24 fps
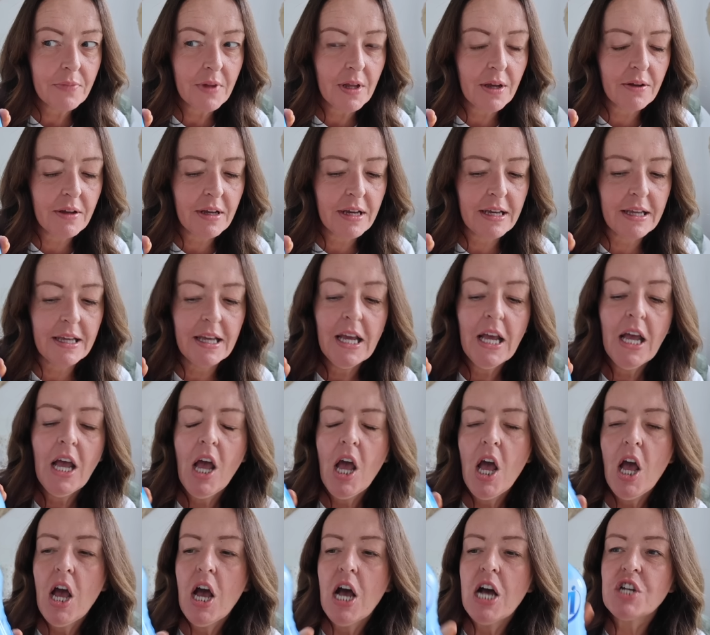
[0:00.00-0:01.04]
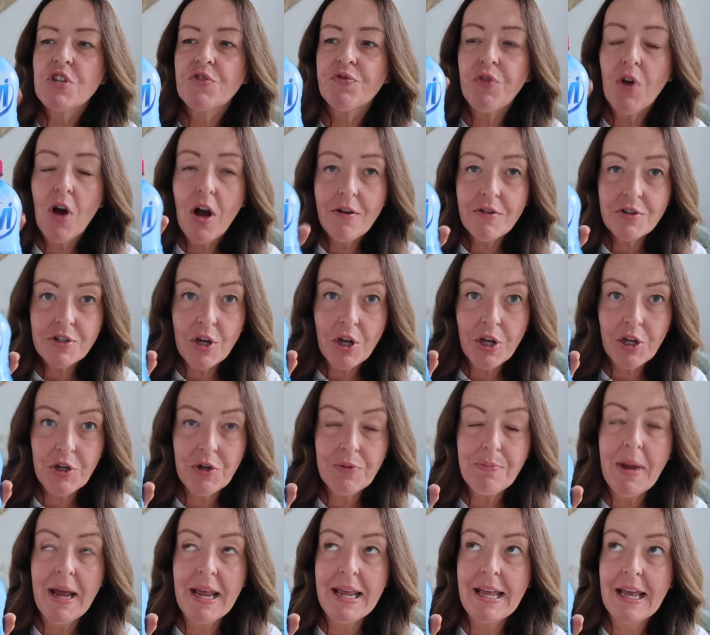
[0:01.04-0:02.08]
Okay. As far as I
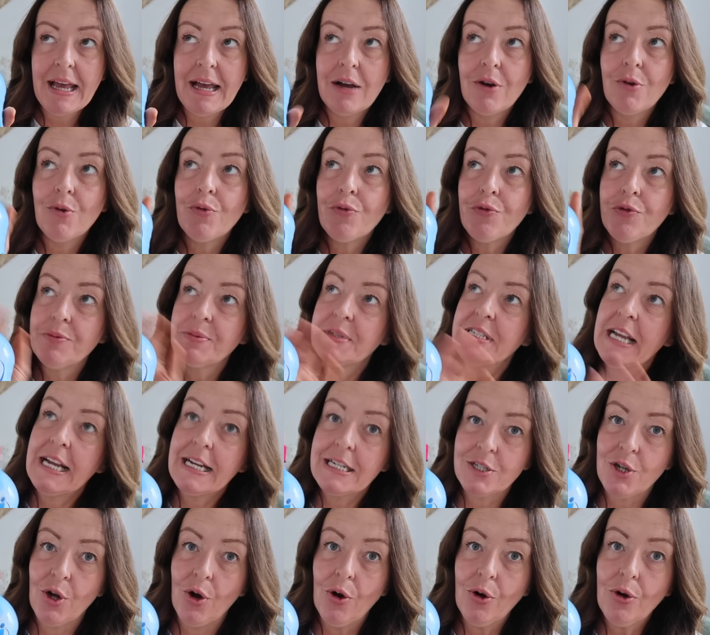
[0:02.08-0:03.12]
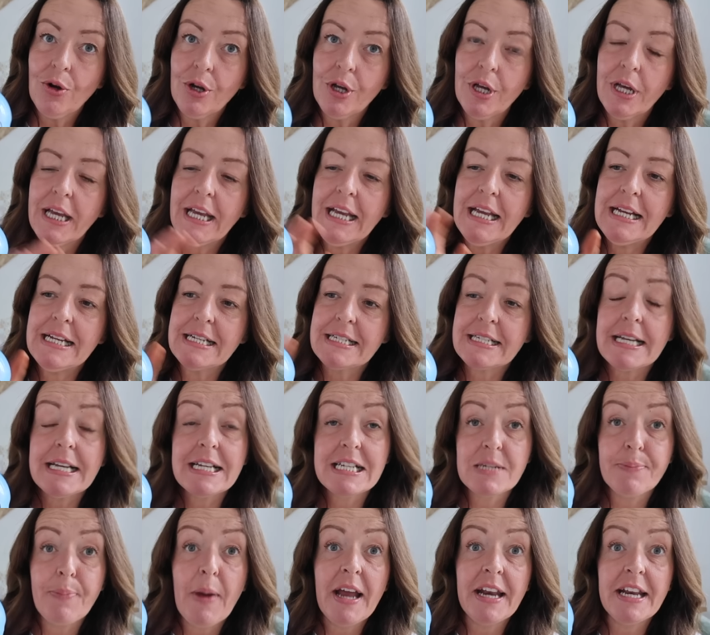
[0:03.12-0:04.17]
could make out from TikTok, it's a
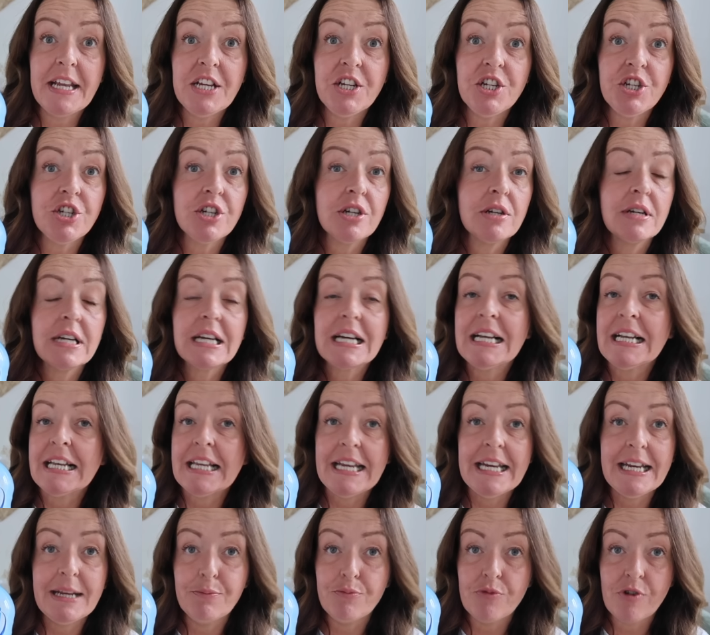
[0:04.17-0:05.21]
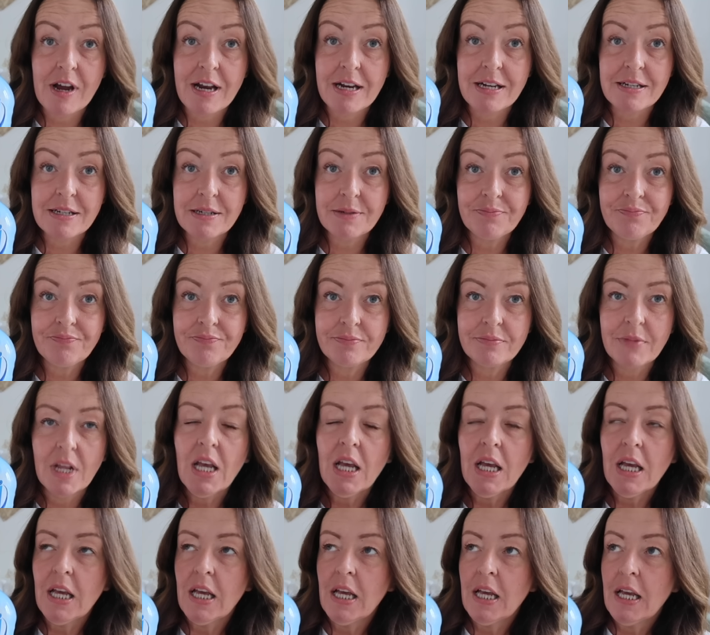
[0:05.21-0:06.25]
Spanish cleaning brand.
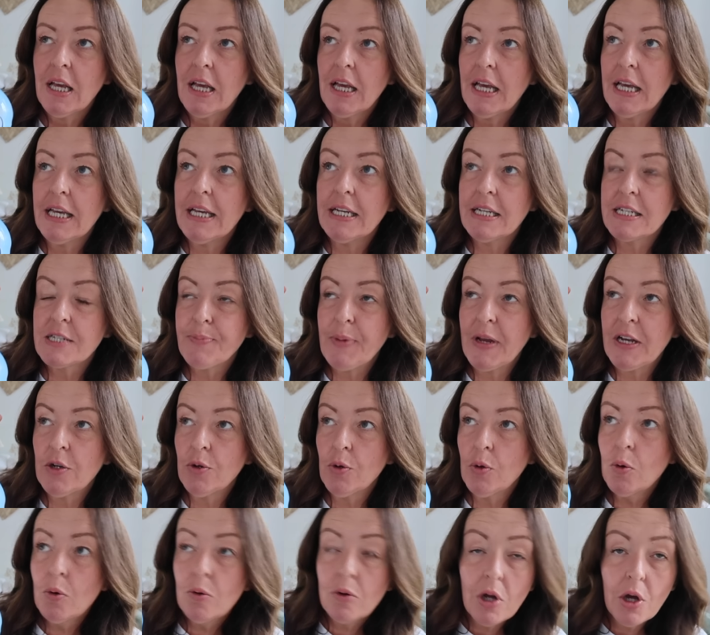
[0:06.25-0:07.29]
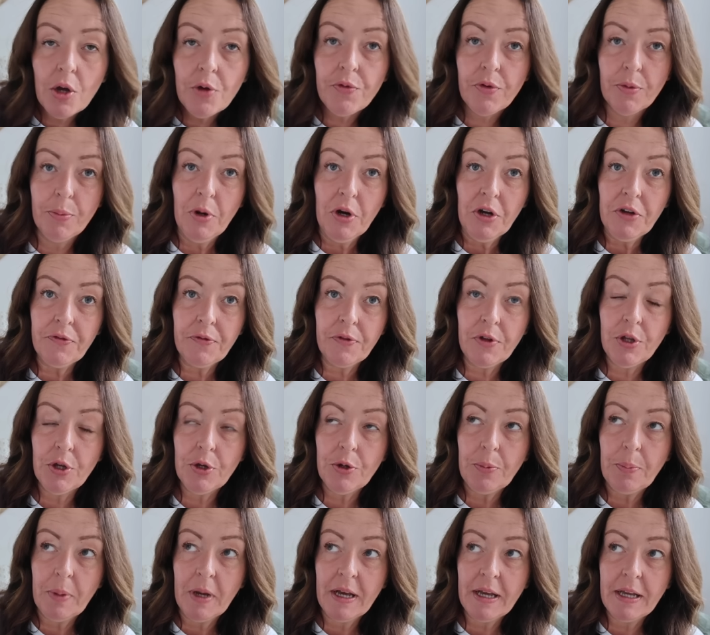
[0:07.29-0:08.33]
It has been all over my For
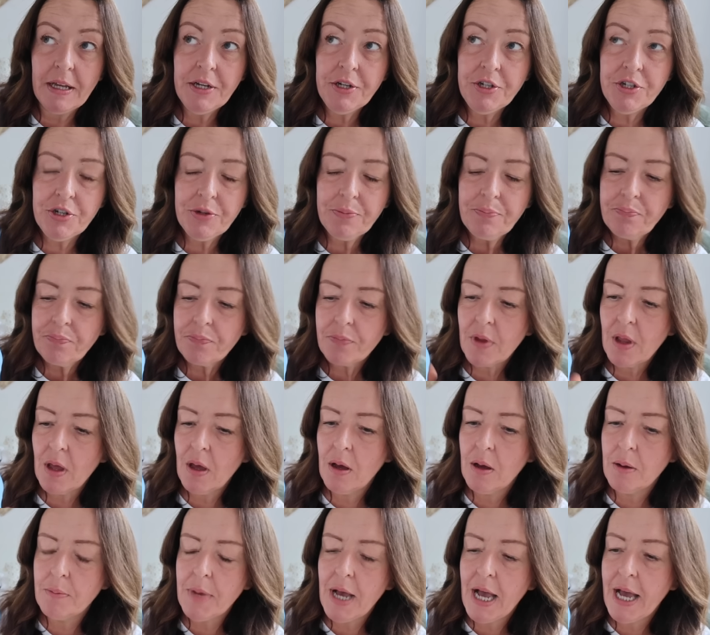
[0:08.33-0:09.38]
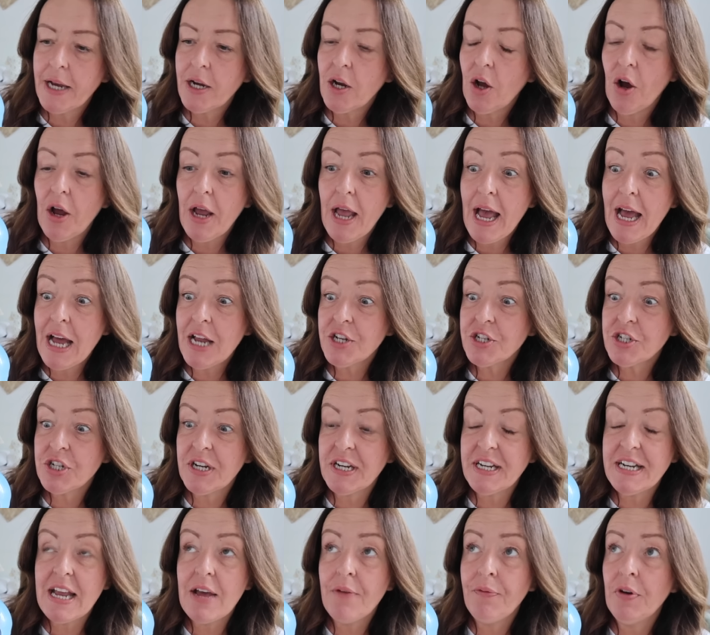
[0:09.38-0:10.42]
You page. And I
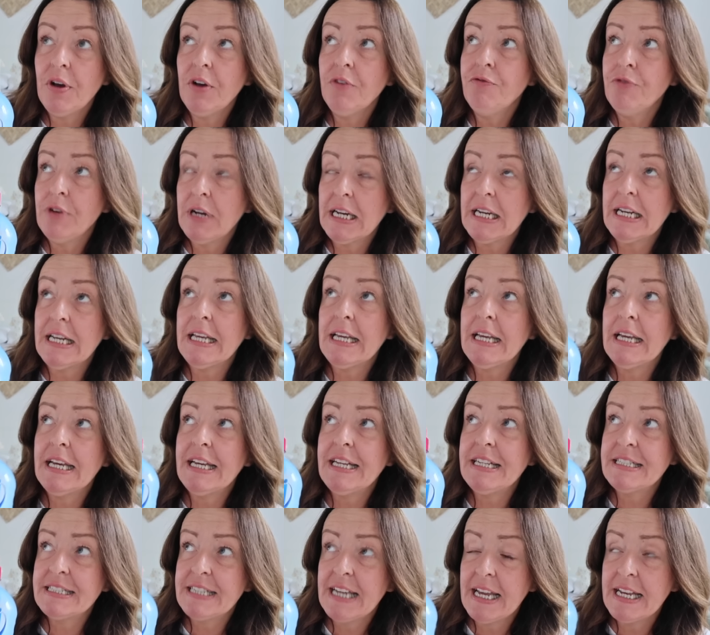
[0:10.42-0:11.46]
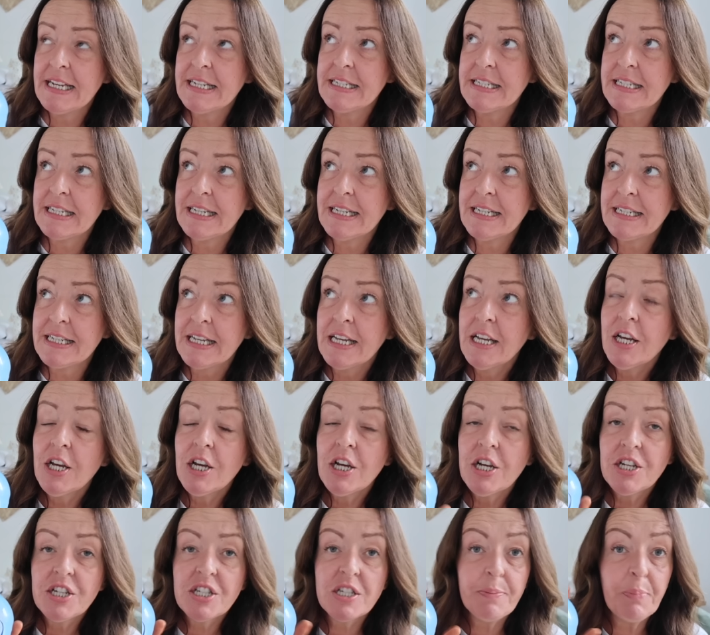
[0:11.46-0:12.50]
actually never really intended
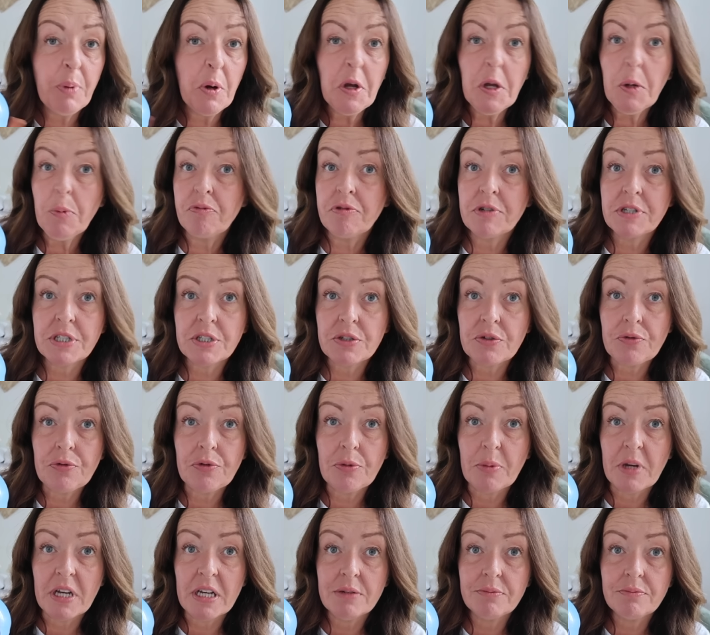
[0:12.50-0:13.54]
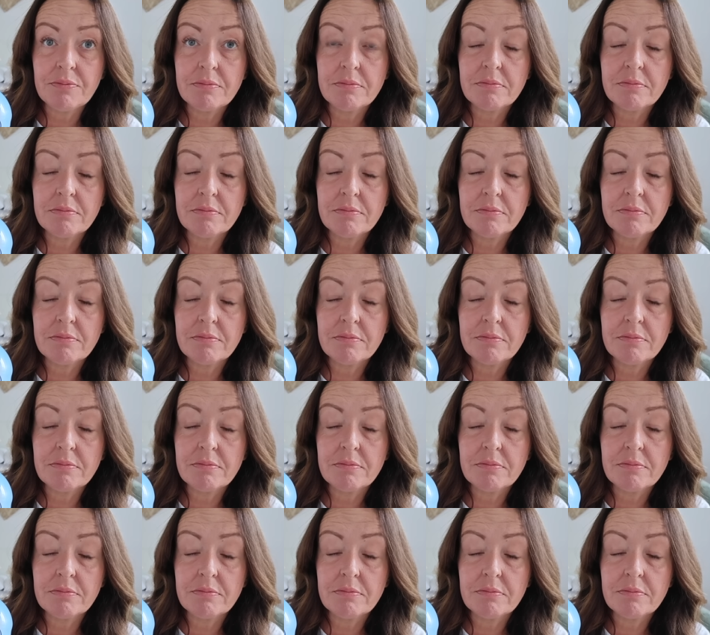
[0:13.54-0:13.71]
to buy a product from it